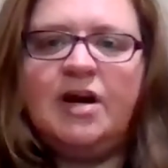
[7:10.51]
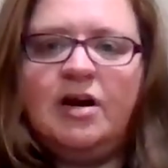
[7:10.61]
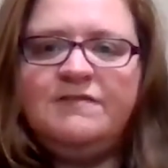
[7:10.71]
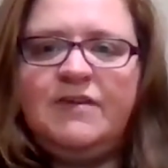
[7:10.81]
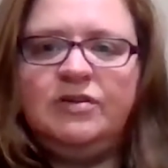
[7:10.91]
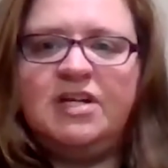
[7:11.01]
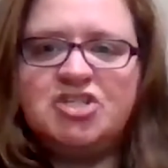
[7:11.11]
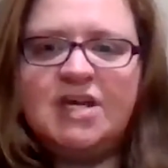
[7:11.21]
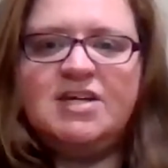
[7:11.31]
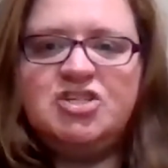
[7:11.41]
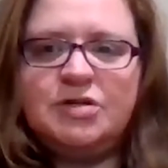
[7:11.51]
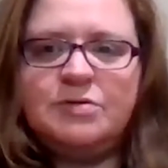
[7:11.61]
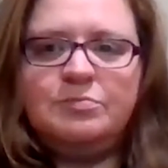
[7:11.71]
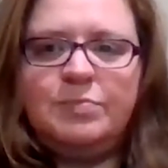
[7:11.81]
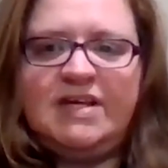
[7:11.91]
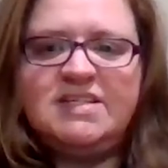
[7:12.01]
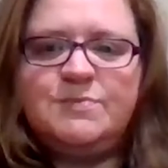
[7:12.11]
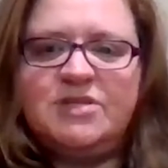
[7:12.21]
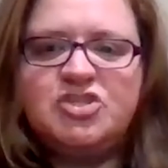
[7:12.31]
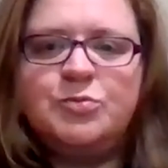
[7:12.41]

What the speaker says: in our field education placement